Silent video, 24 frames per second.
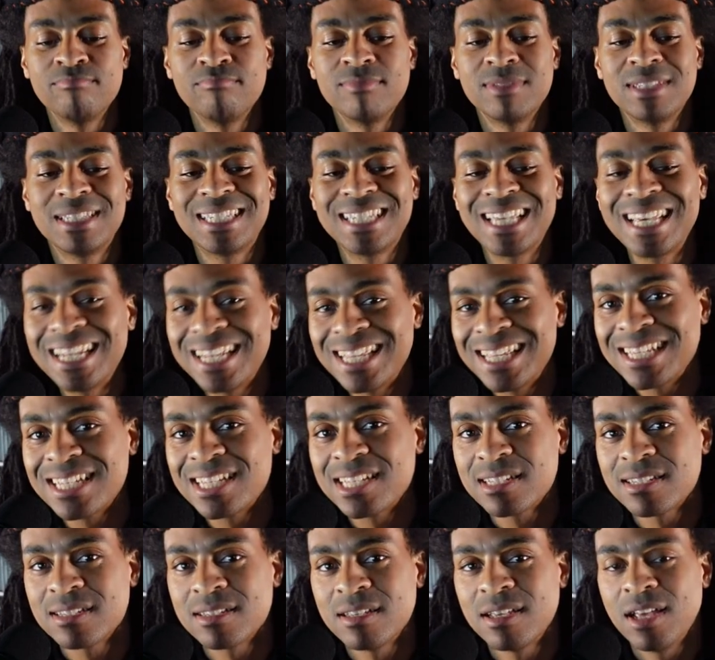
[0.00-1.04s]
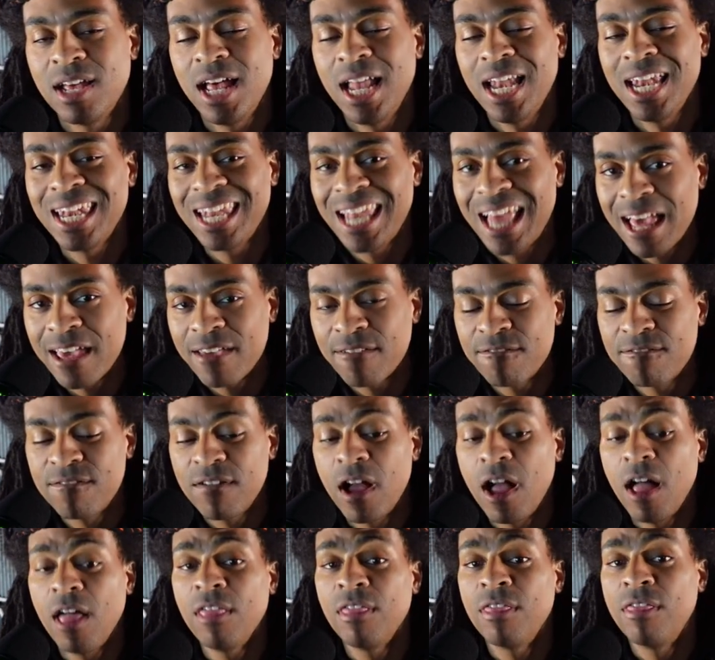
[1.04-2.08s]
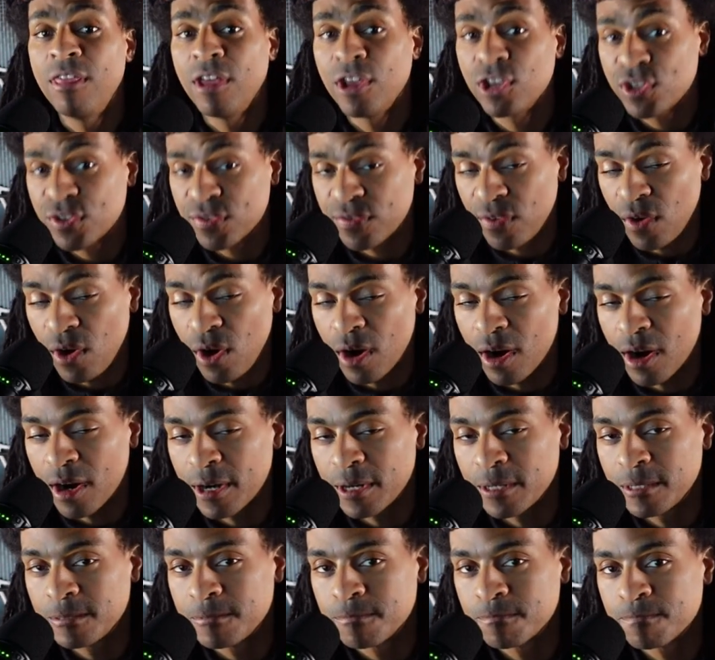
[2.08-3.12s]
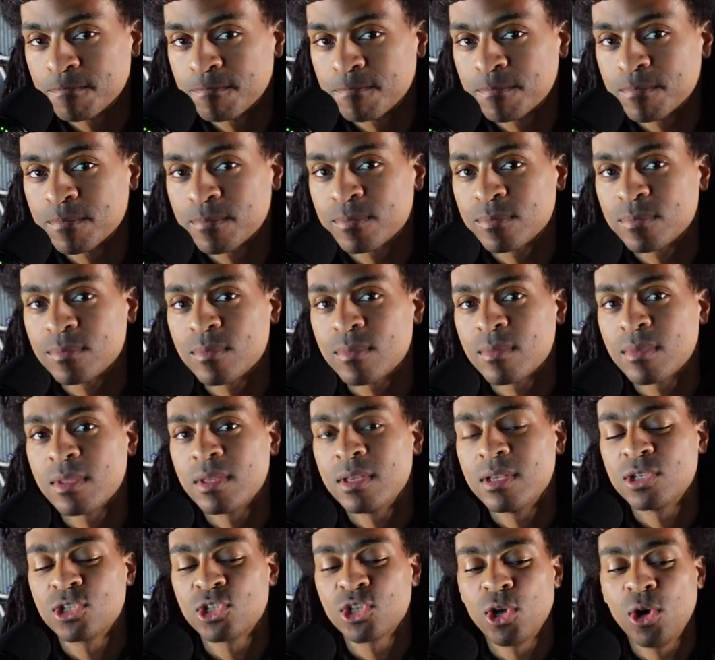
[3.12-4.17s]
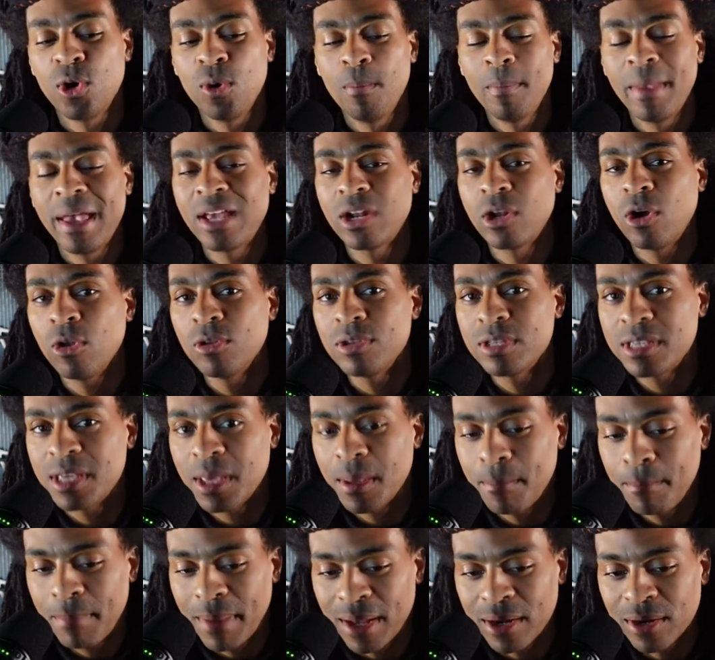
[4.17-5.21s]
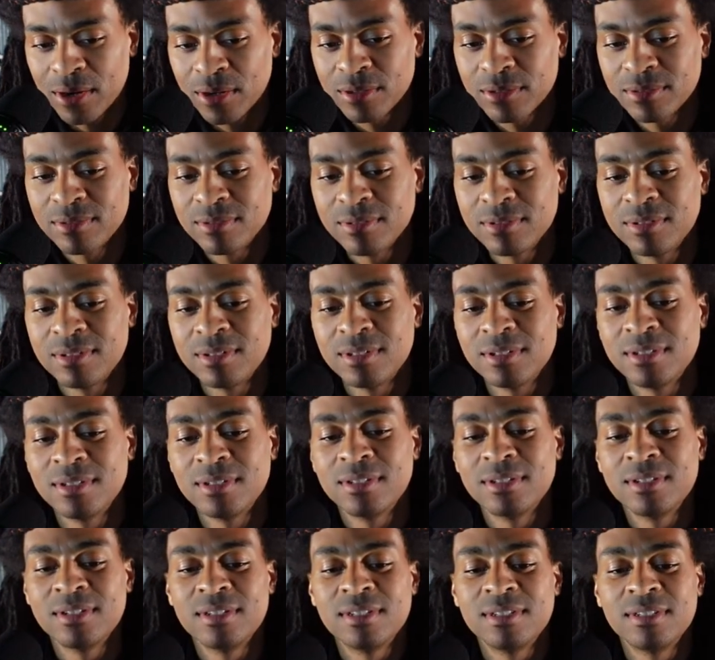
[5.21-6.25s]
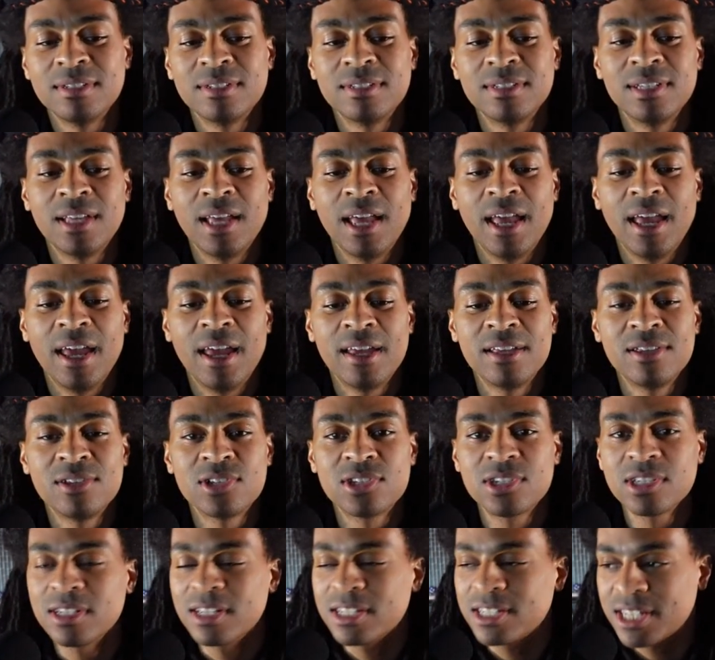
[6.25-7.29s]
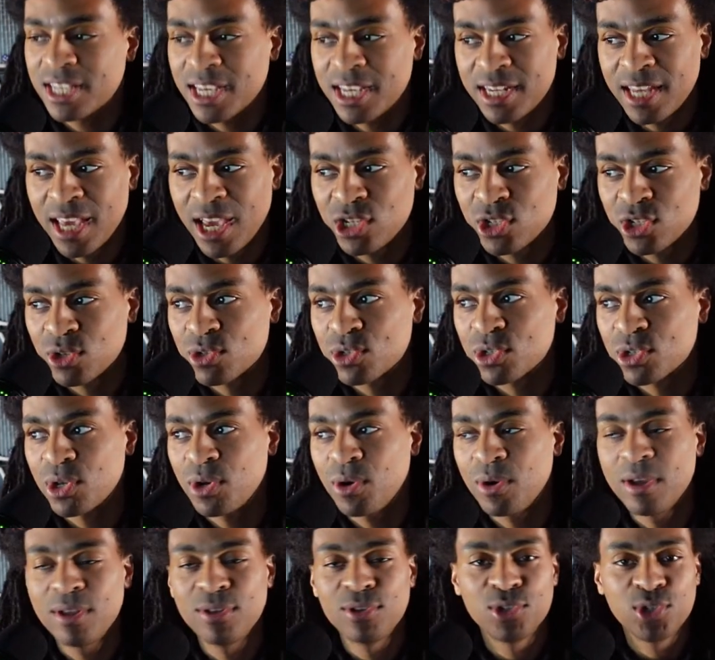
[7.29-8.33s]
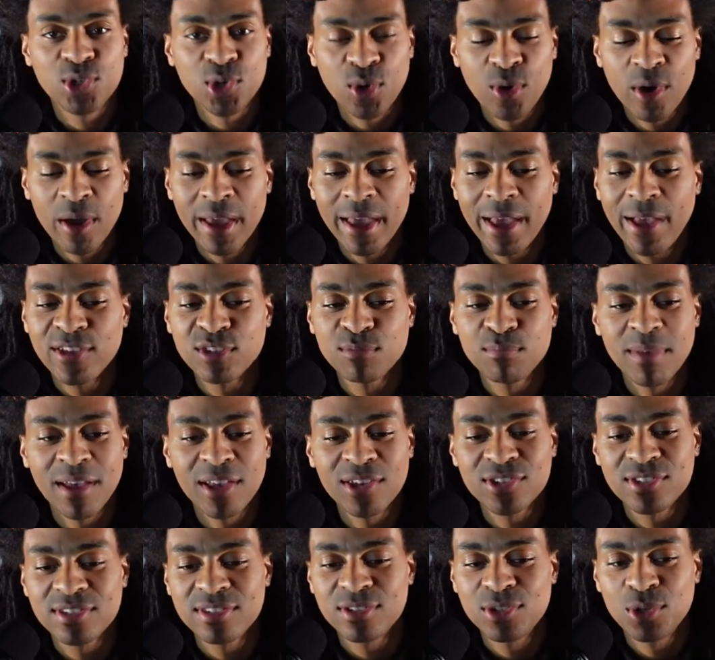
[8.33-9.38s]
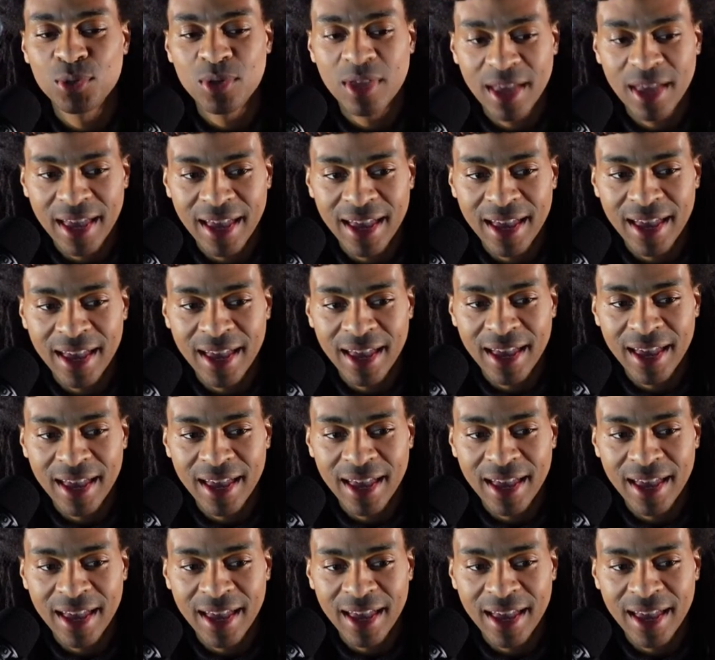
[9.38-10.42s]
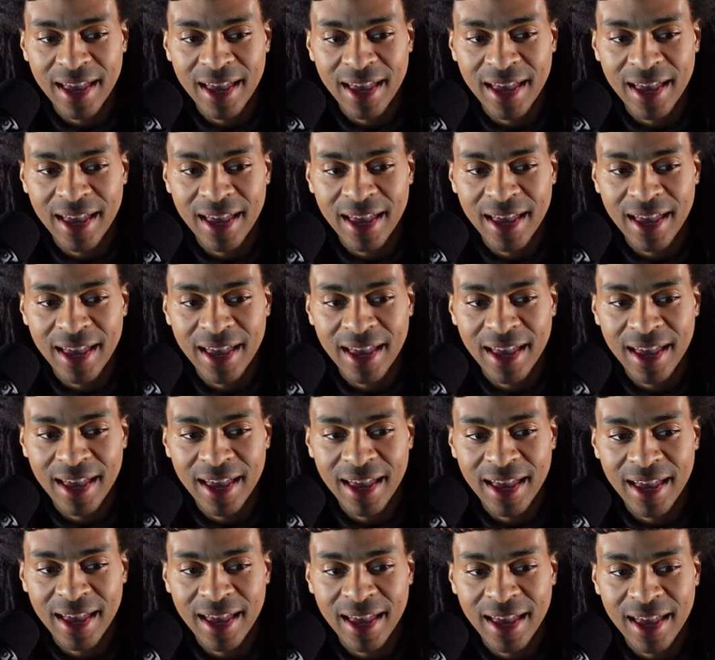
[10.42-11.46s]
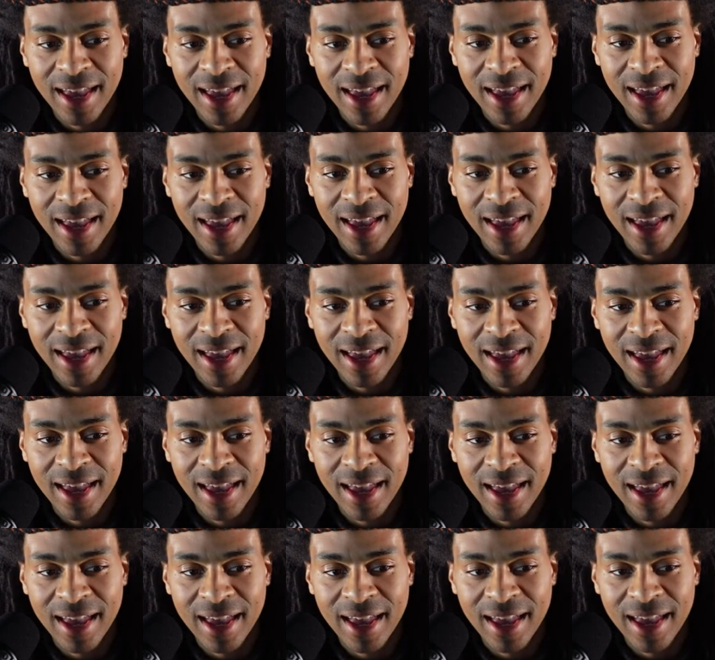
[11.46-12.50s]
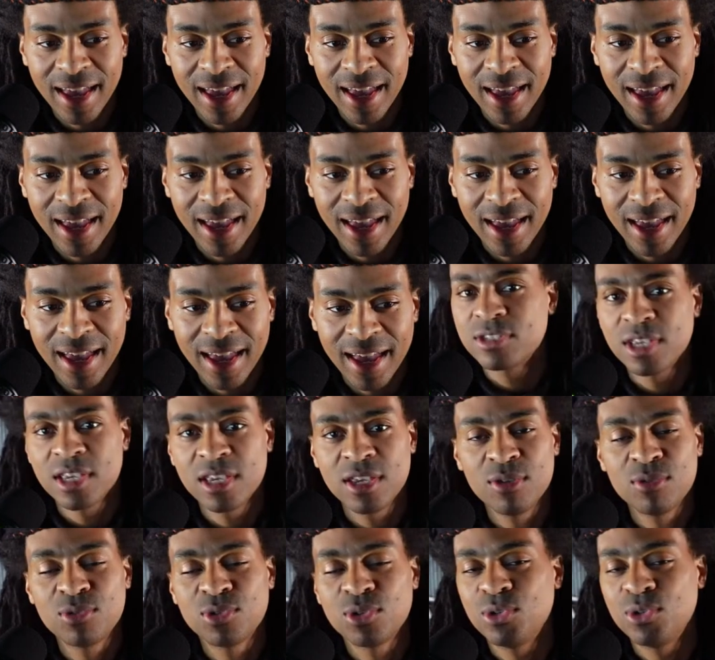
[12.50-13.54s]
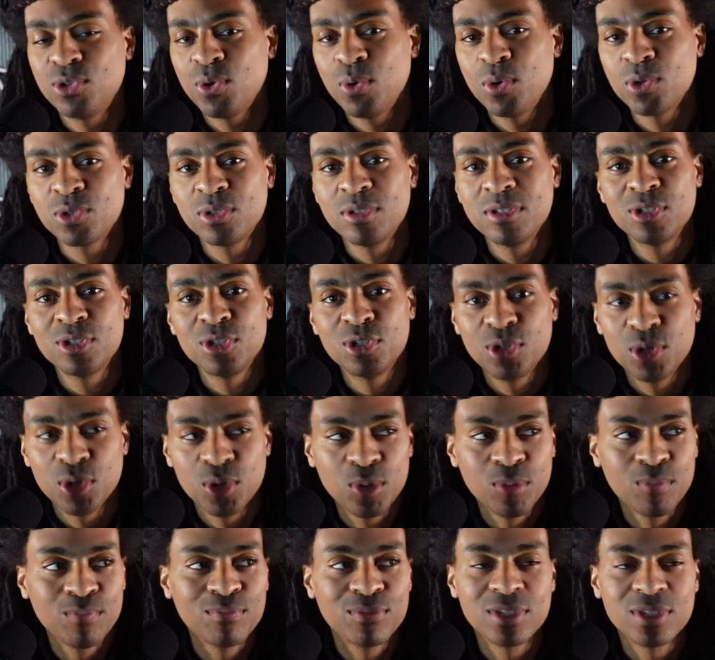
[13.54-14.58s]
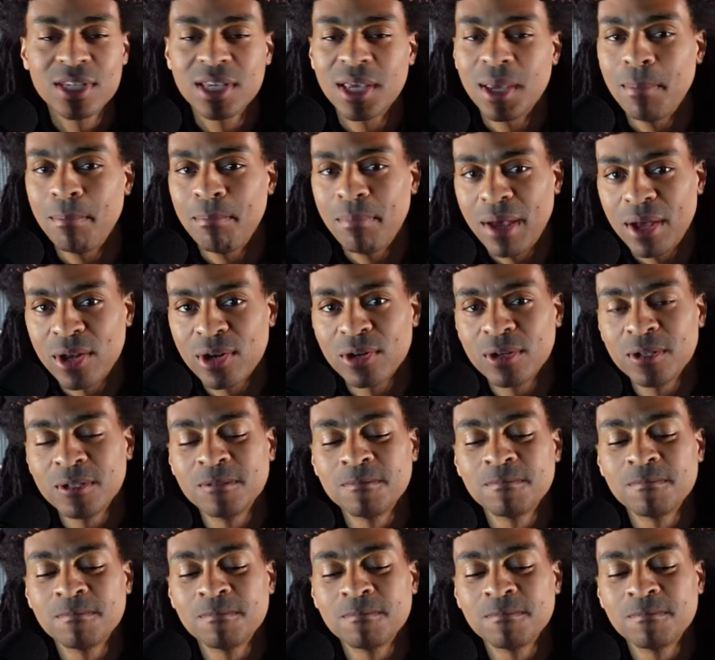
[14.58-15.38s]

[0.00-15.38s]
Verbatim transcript: tennis life thus far. So may it only get better. And you're still a teenager, so enjoy as best you can, but take advantage of the moment and just continue to do what you need to do to get better.